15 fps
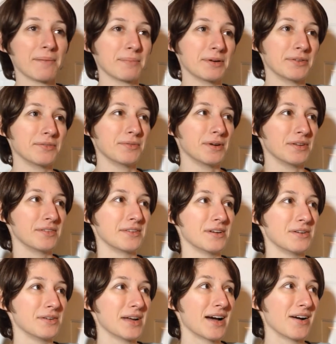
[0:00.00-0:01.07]
happened was
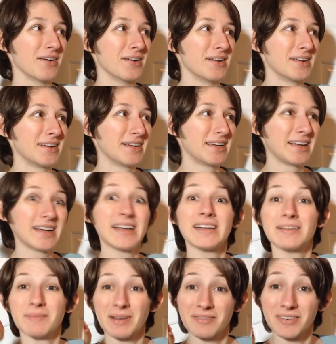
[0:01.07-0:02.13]
no doubt
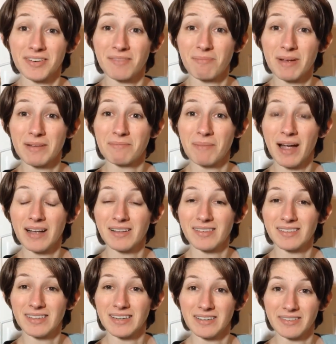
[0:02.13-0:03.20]
hitting my first big
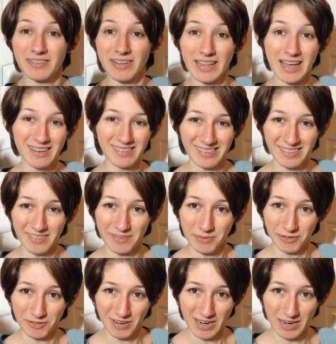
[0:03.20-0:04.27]
milestone of a thousand
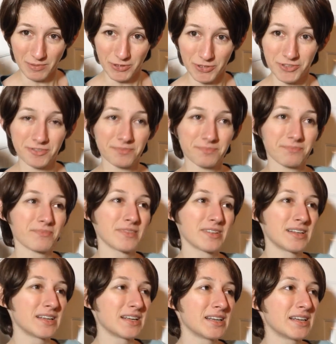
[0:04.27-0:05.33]
subscribers
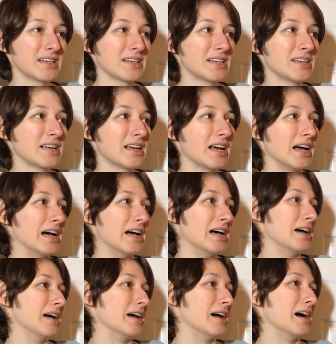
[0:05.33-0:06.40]

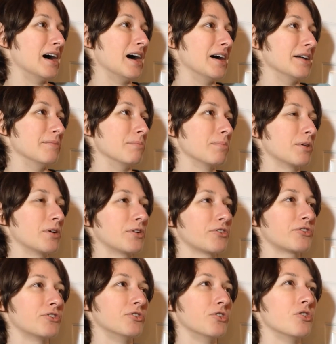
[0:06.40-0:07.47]
uh, on a
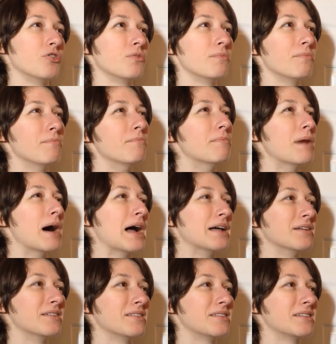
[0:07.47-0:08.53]
personal
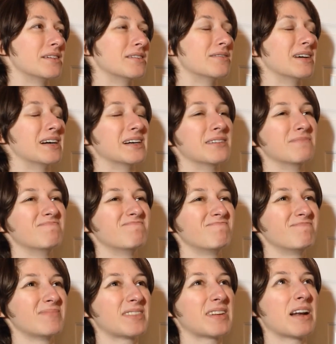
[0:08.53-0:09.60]
milestone. Well,
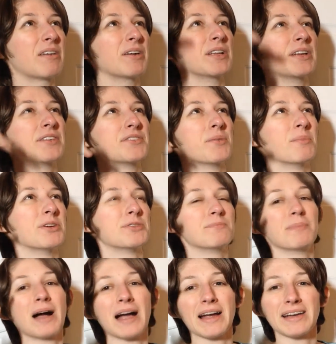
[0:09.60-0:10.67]
not really so much
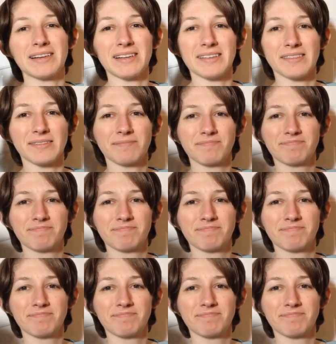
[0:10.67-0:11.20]
mine as